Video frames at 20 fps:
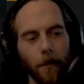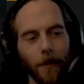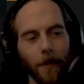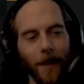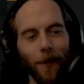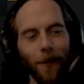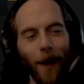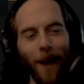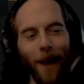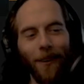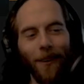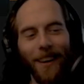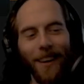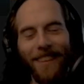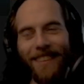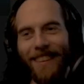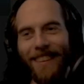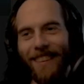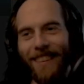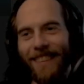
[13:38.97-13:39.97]
Wow, what a
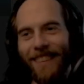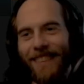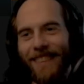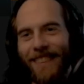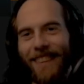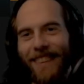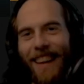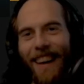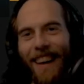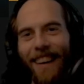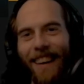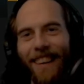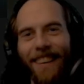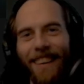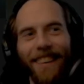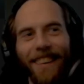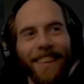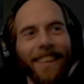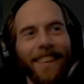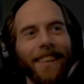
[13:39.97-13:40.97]
deal. Yeah.
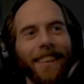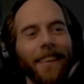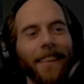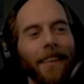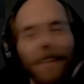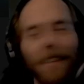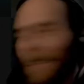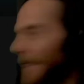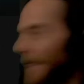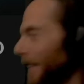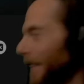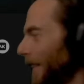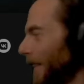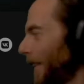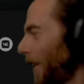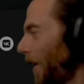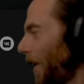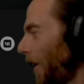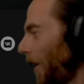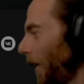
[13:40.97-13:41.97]

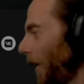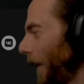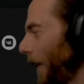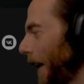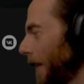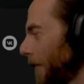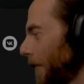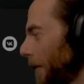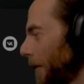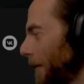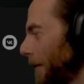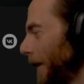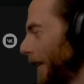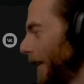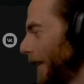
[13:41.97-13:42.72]
None of them.